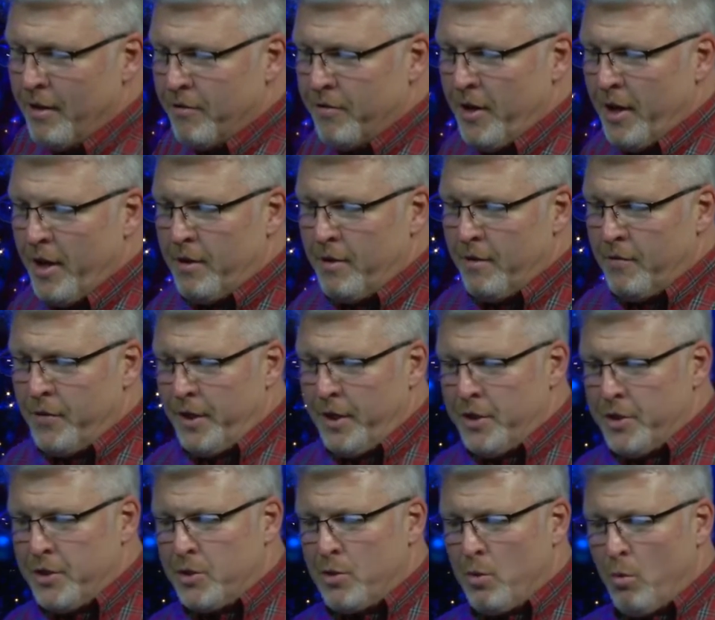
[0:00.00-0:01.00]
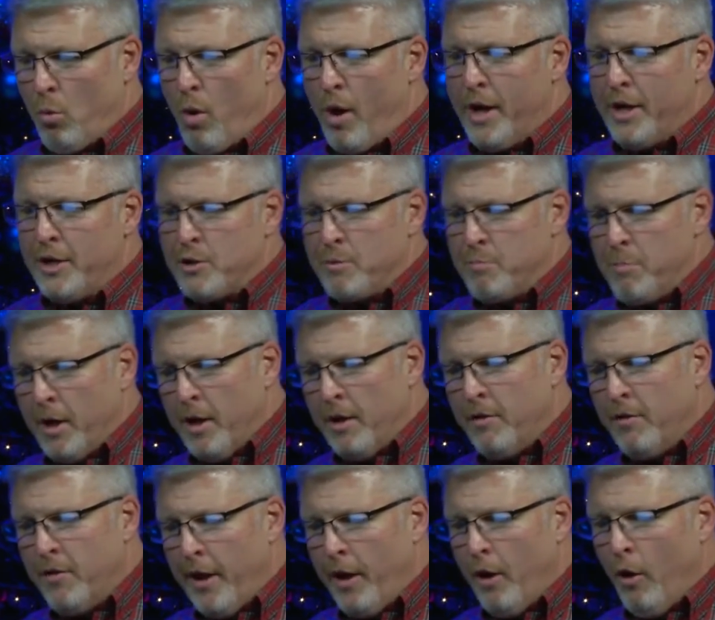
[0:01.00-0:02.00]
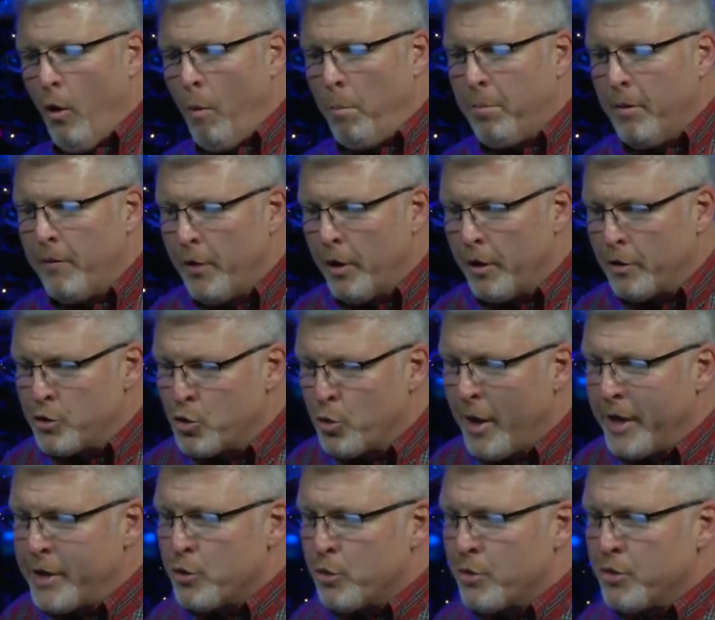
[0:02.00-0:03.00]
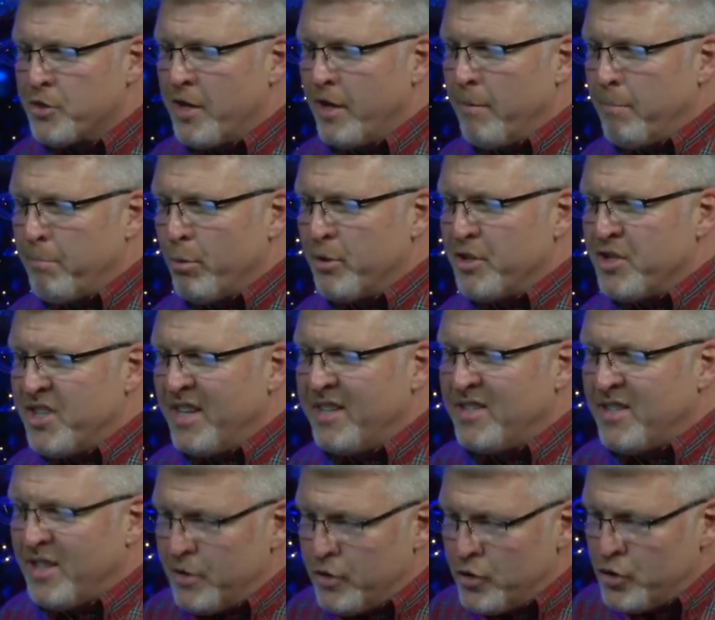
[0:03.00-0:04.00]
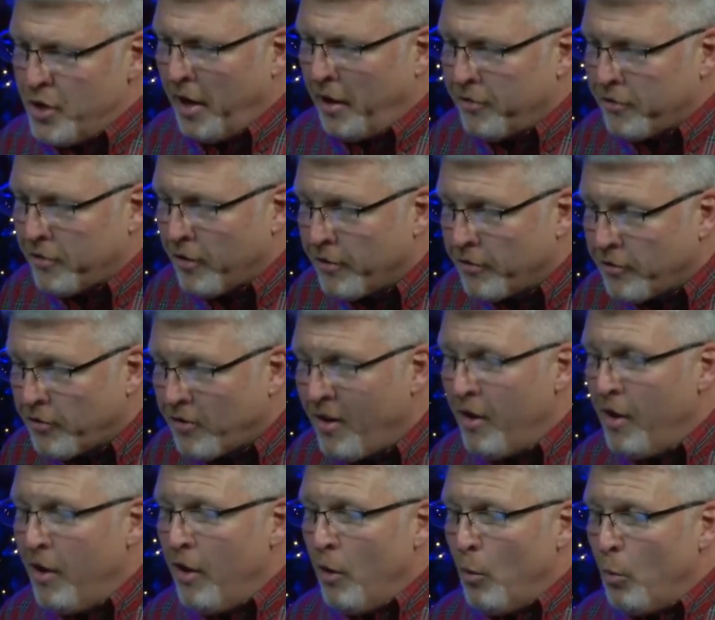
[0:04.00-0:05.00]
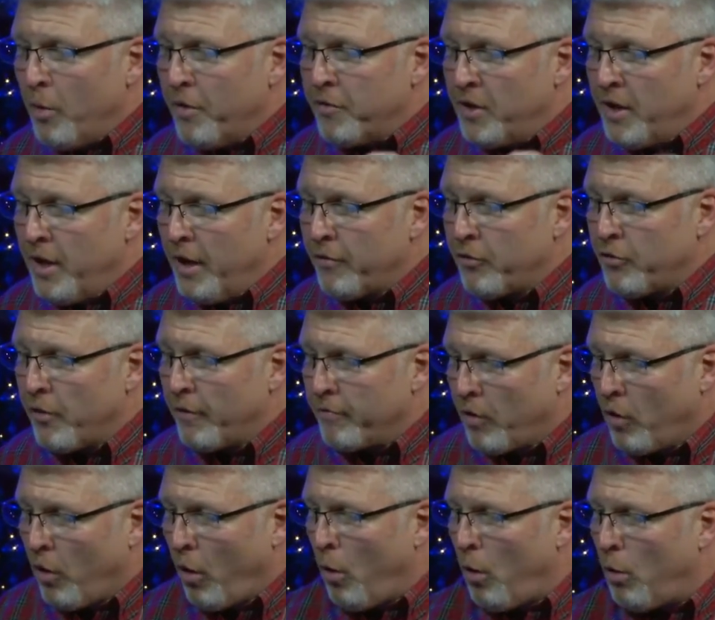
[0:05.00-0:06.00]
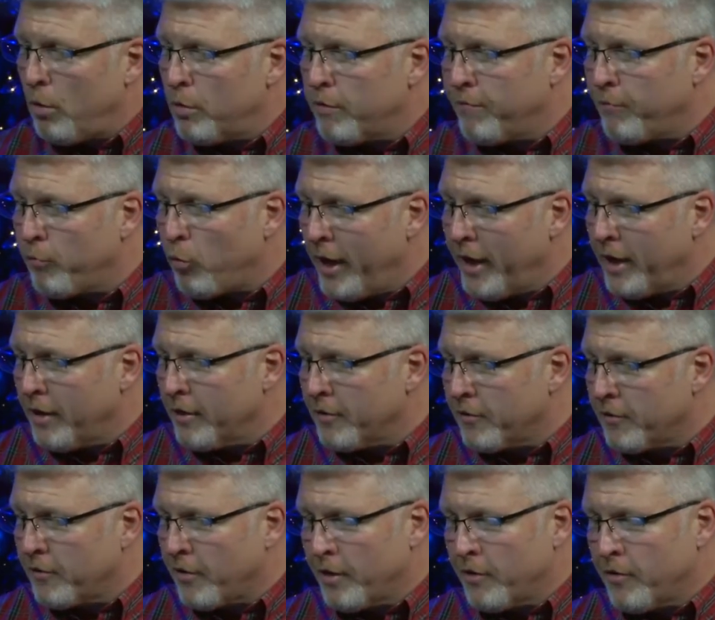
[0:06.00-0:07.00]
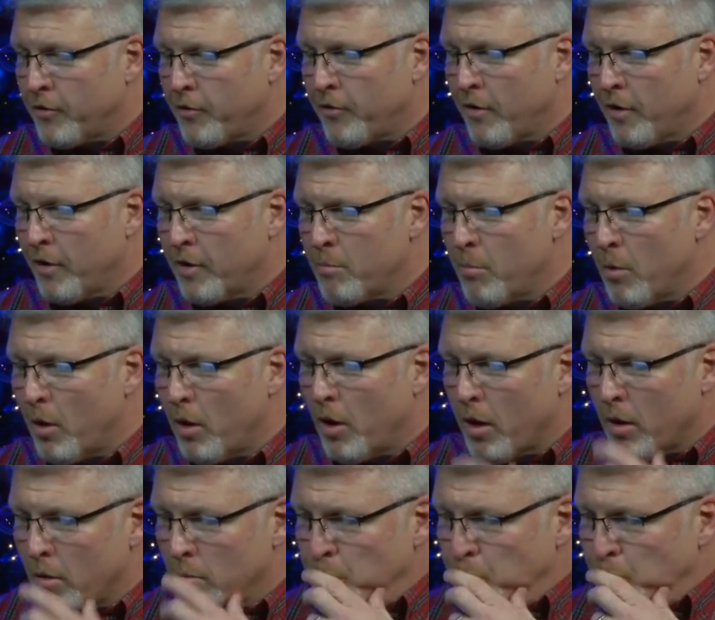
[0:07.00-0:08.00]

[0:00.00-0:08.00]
Then these wise men, they opened their treasures and presented Jesus with gifts of gold, frankincense, and myrrh.